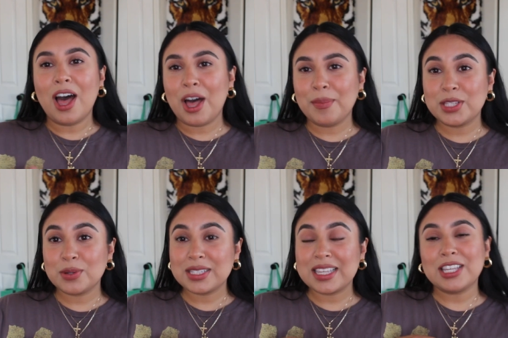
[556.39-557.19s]
Um, it's
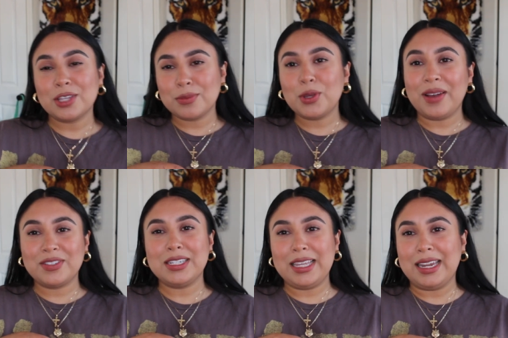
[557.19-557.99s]
always like you have
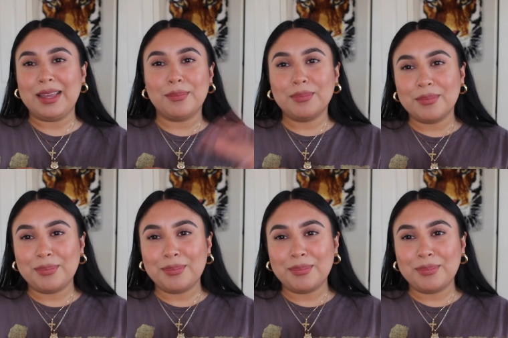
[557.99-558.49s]
to need it.